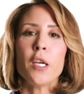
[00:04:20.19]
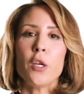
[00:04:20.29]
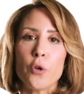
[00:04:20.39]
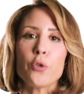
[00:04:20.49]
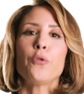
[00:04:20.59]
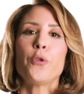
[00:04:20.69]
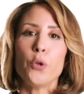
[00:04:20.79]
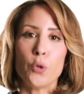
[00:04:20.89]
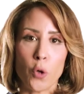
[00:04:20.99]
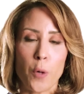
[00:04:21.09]
in order for
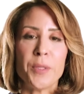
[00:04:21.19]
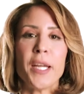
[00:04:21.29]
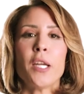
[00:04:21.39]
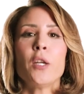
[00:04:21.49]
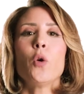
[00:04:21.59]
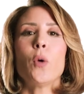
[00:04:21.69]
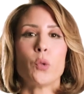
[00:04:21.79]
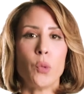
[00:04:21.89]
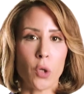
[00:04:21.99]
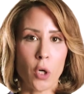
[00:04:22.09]
you to obtain what
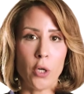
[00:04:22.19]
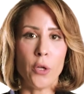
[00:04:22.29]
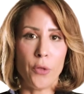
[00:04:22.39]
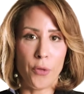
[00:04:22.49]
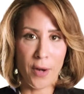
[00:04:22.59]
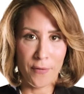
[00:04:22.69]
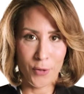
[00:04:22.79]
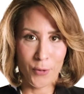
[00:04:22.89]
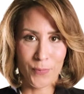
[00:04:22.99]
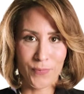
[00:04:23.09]
we call the revenue.